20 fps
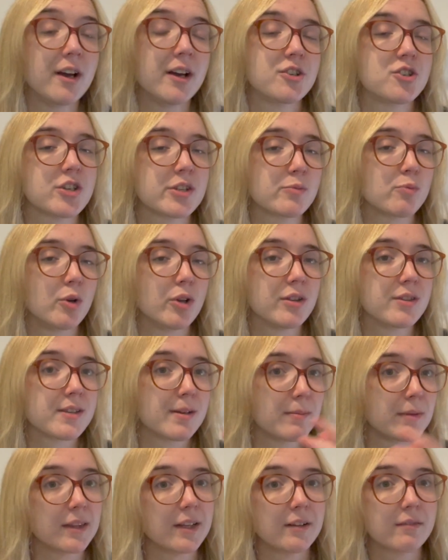I just want
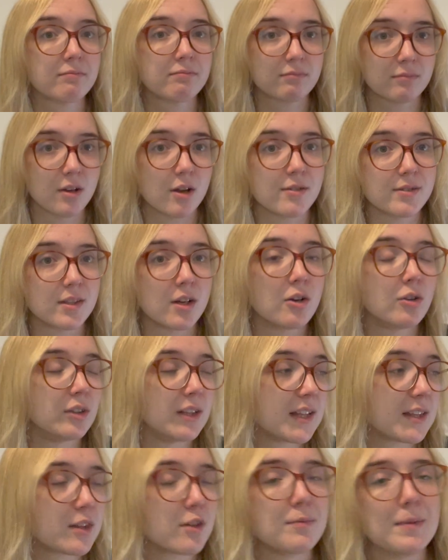something that goes the whole
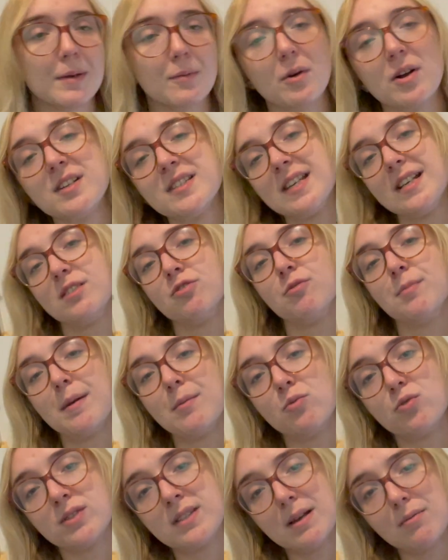length of me, whereas these are a bit
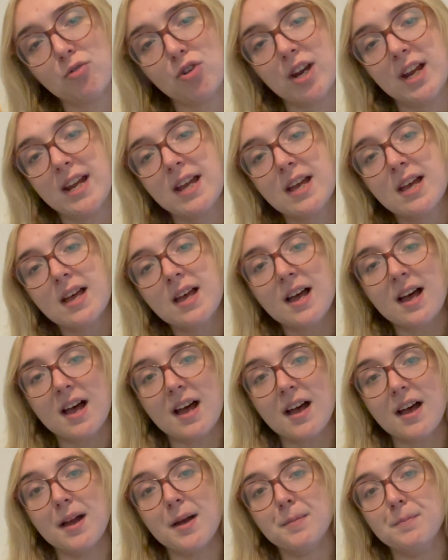more summery.
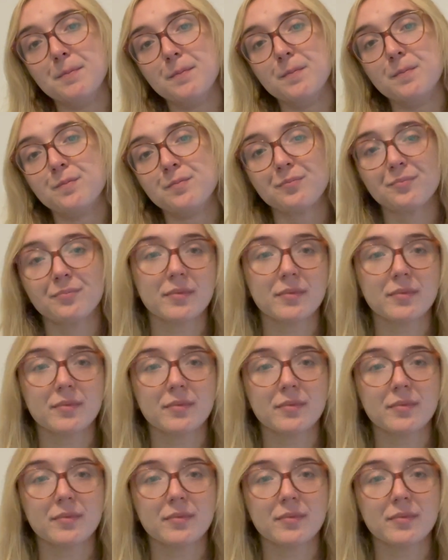Um,